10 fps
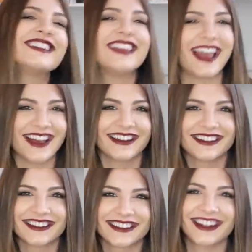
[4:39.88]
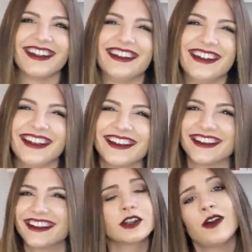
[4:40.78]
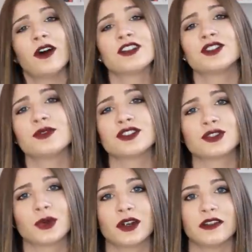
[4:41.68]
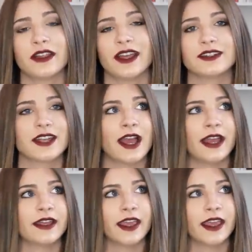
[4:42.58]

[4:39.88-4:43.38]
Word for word: Yeah. So now onto the store that I